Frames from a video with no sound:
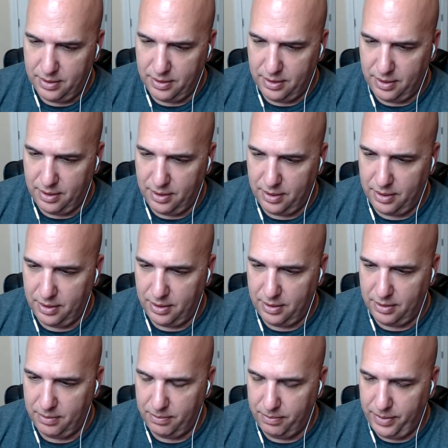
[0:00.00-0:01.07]
Oh
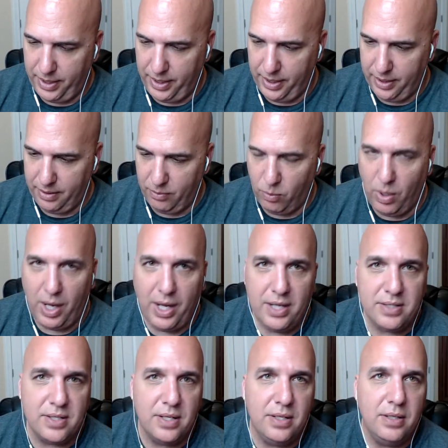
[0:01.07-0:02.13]
man, why
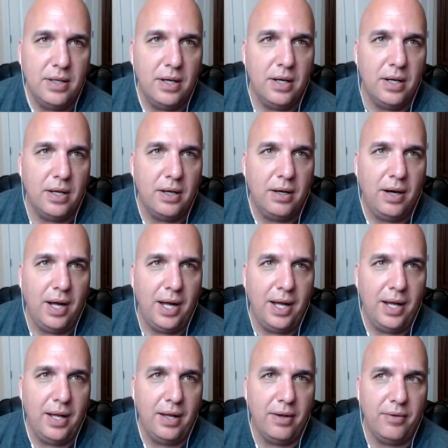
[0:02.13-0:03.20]
is it not
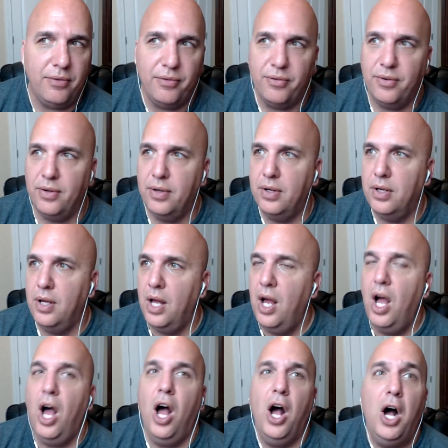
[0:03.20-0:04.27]
live?
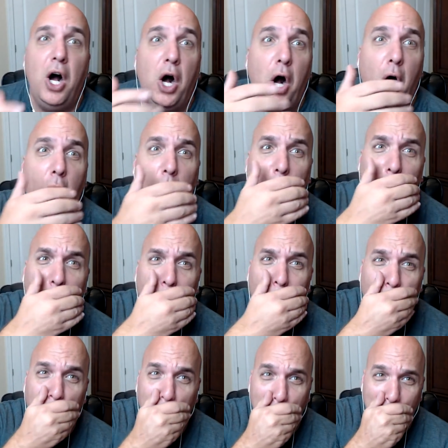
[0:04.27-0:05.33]
Oh!